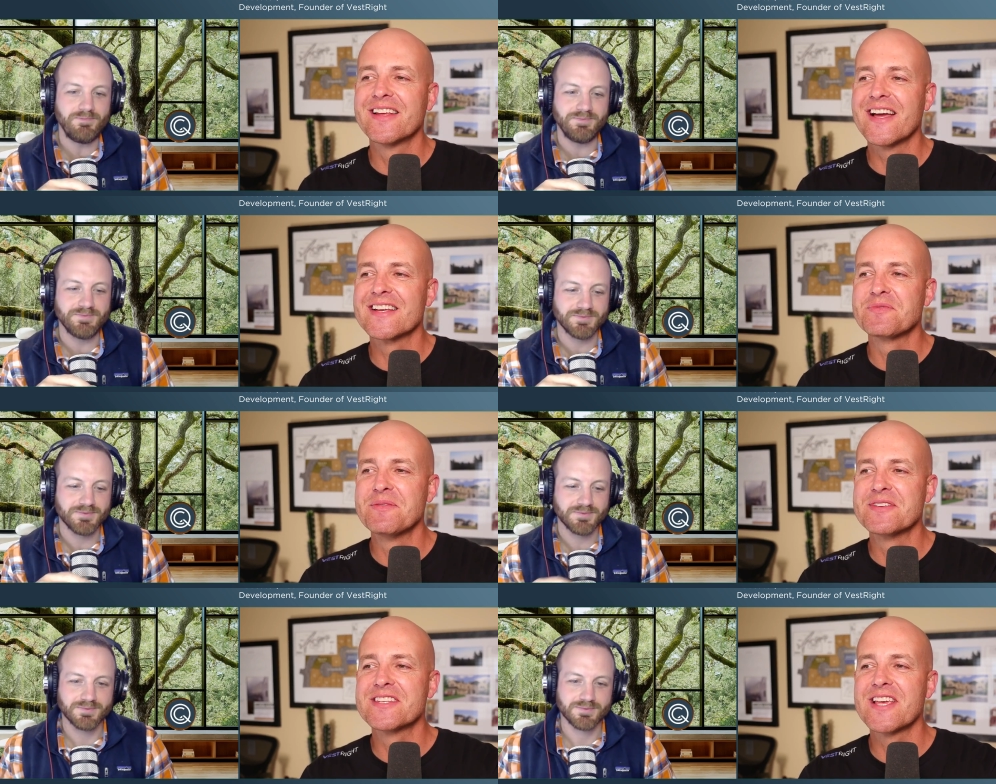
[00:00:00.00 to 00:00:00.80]
Speaker 1: a
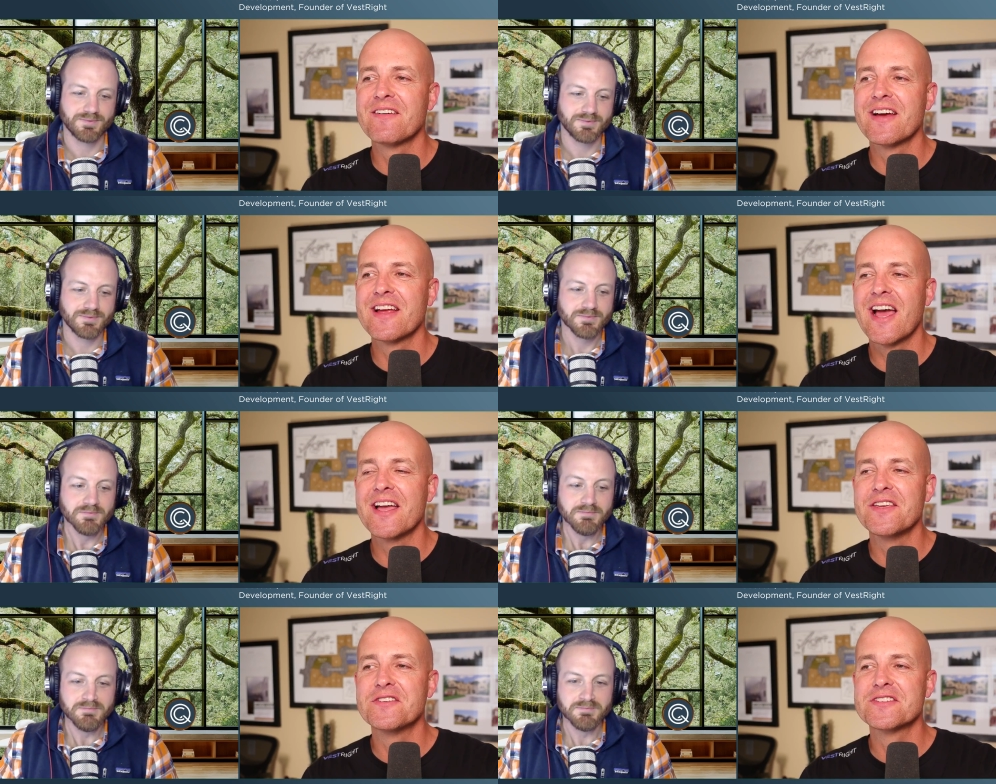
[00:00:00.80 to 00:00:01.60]
podcast, but I'm gonna say it
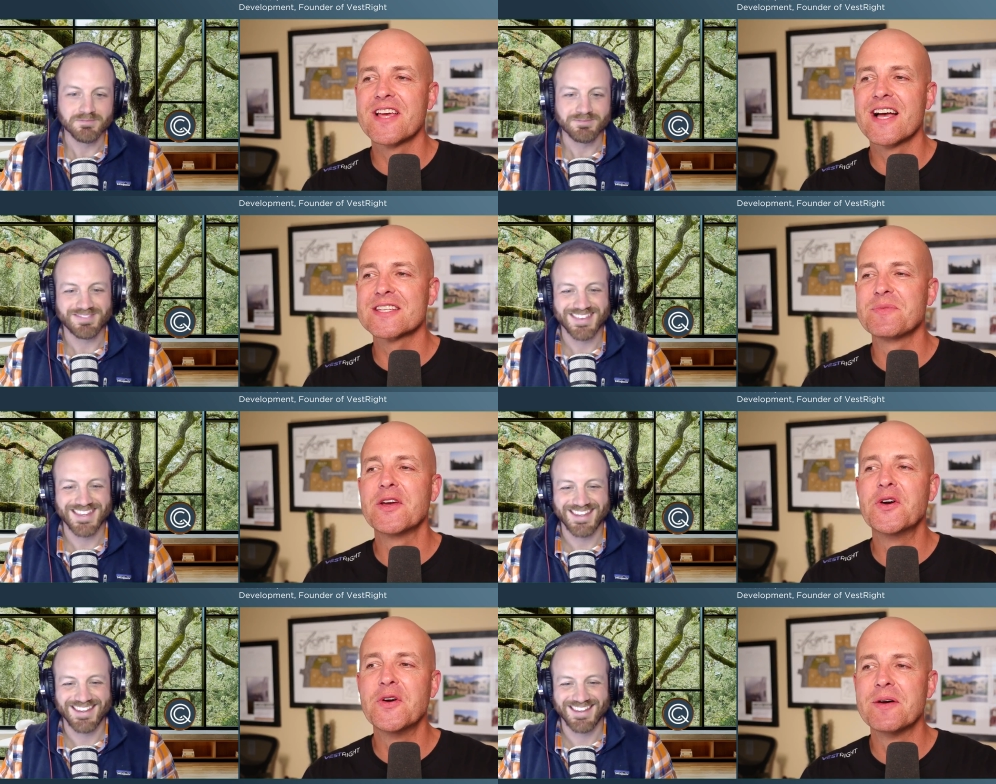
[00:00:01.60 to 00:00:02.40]
right now. You just
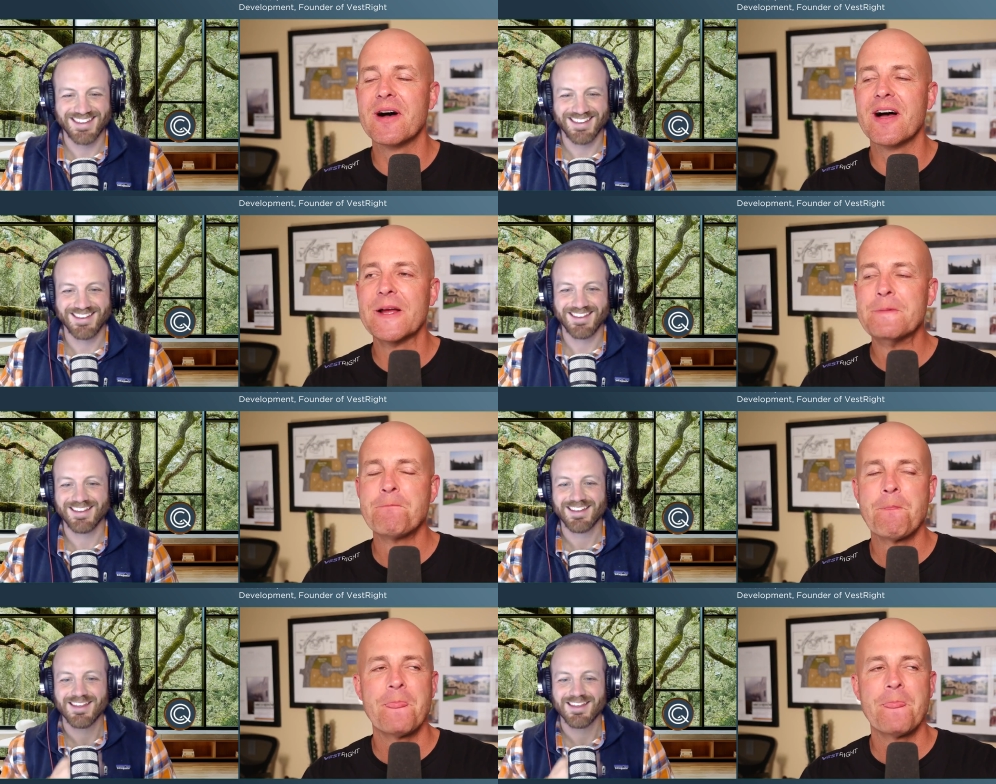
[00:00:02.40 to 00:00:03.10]
asked me, who am I?